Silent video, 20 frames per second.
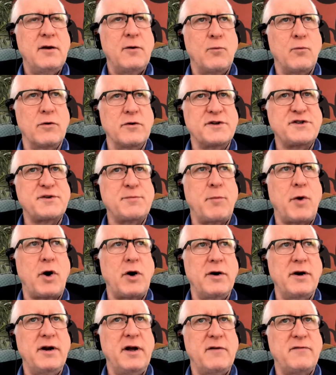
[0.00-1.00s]
were
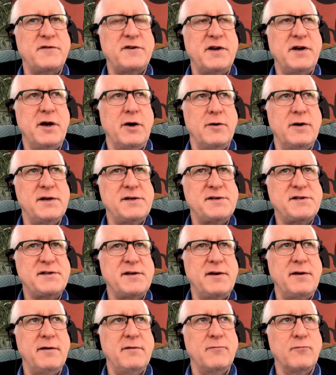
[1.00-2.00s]
smart enough to notice
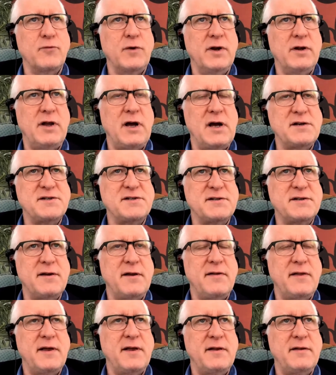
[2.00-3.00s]
and realize
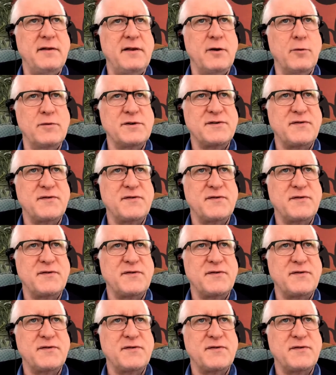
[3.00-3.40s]
that there was